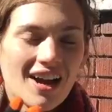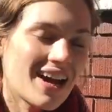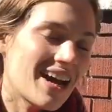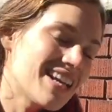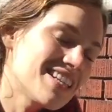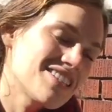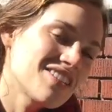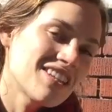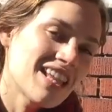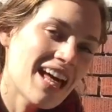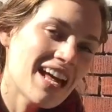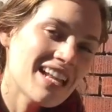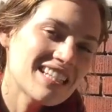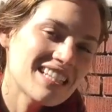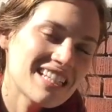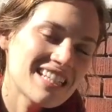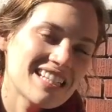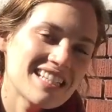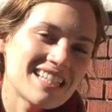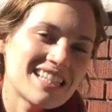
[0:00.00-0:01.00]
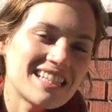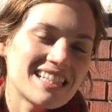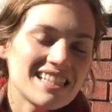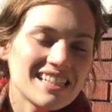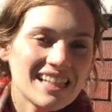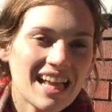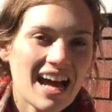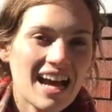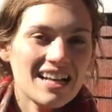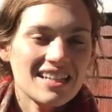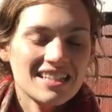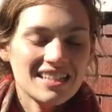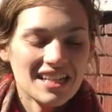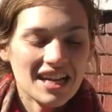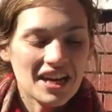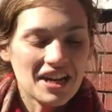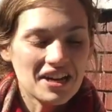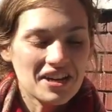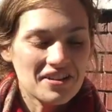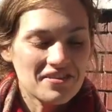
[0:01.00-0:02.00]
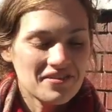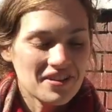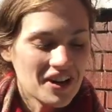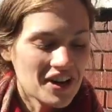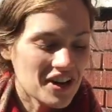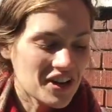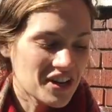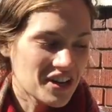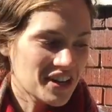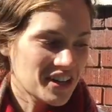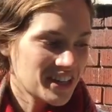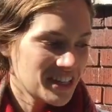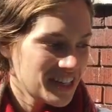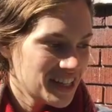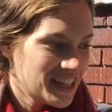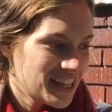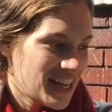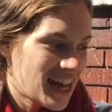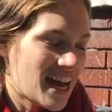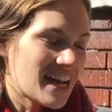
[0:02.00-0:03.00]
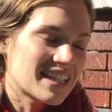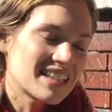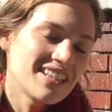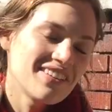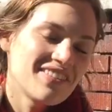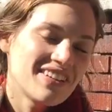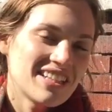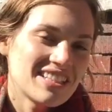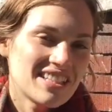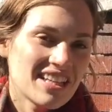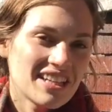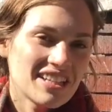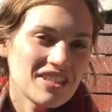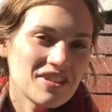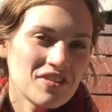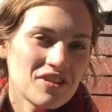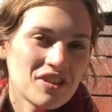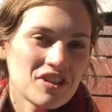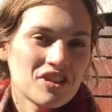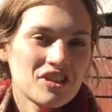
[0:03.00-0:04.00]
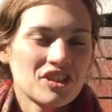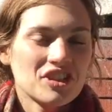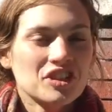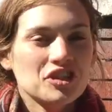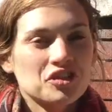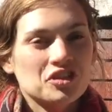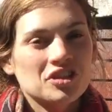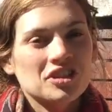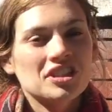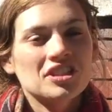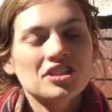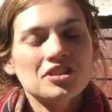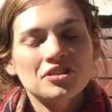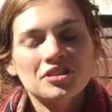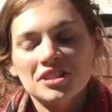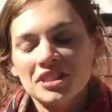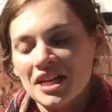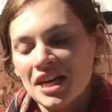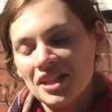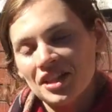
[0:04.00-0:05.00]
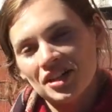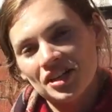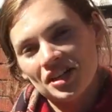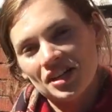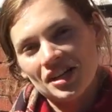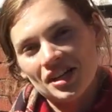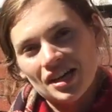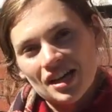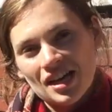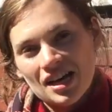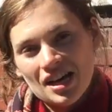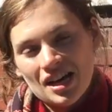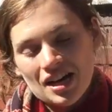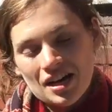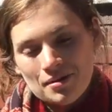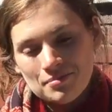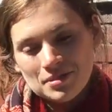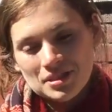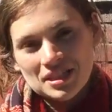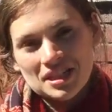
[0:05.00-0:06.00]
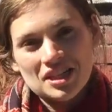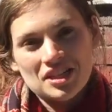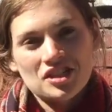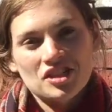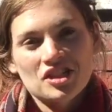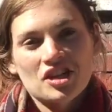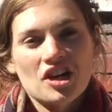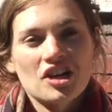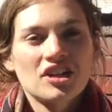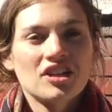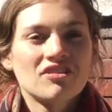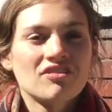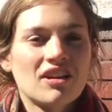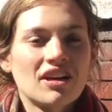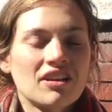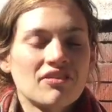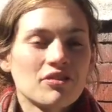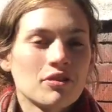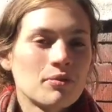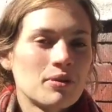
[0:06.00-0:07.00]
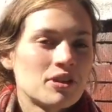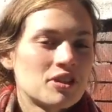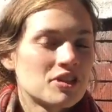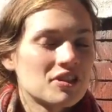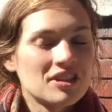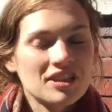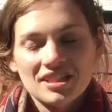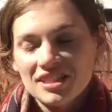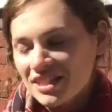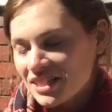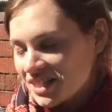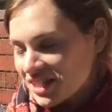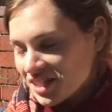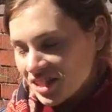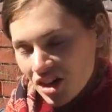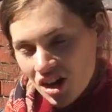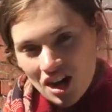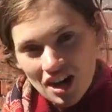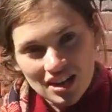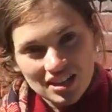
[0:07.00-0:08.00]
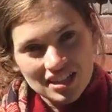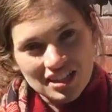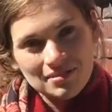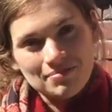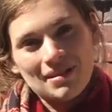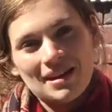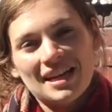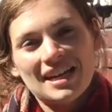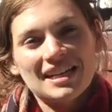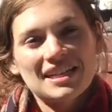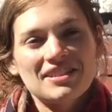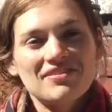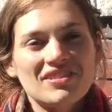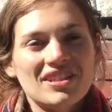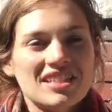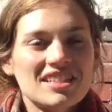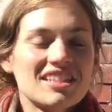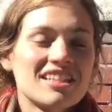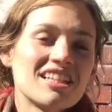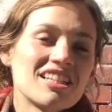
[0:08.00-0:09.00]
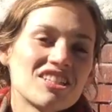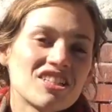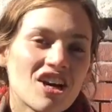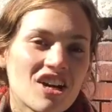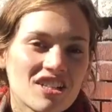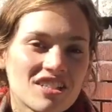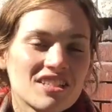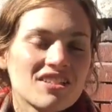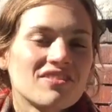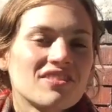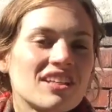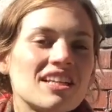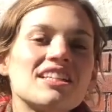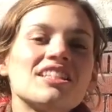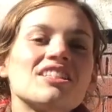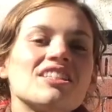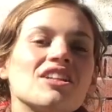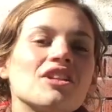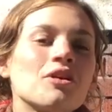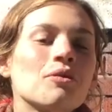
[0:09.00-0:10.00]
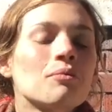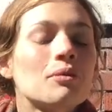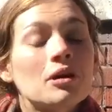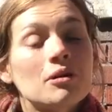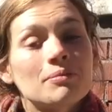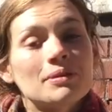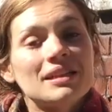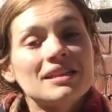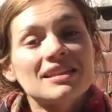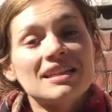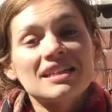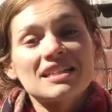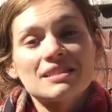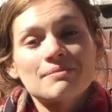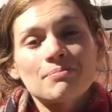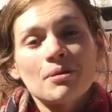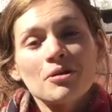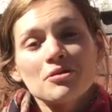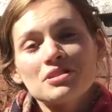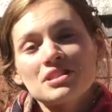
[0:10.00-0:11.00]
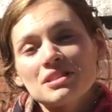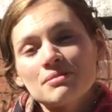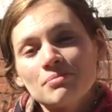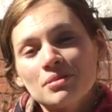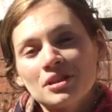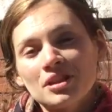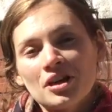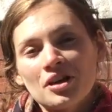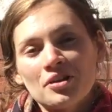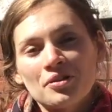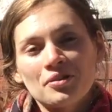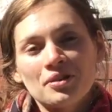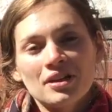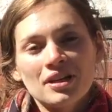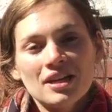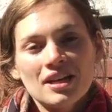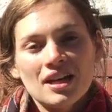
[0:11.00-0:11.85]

Alright, so that is the last of our activities that you and your children can do together to get your garden ready for winter. This is not by any means an exhaustive list, and there will be links posted below